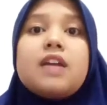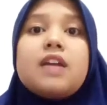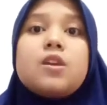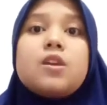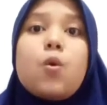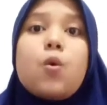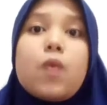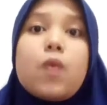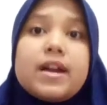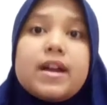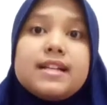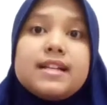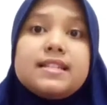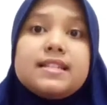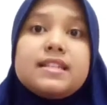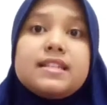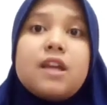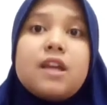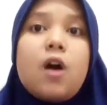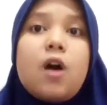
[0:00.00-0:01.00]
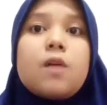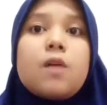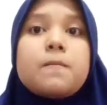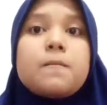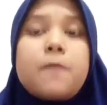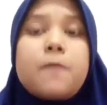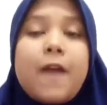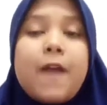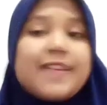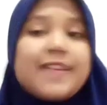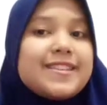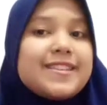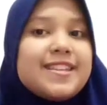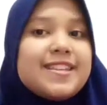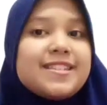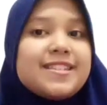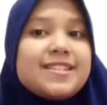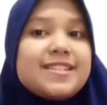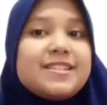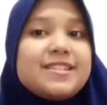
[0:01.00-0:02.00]
the words or
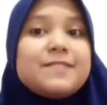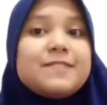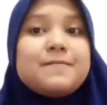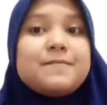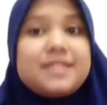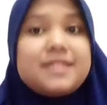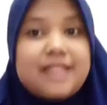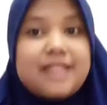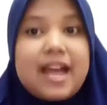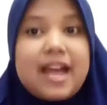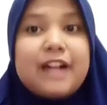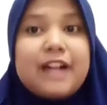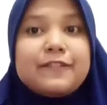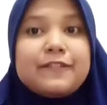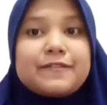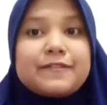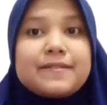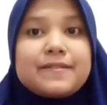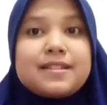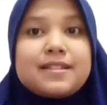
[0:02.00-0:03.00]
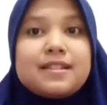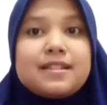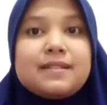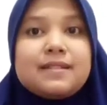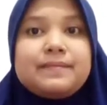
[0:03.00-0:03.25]
phrases themselves.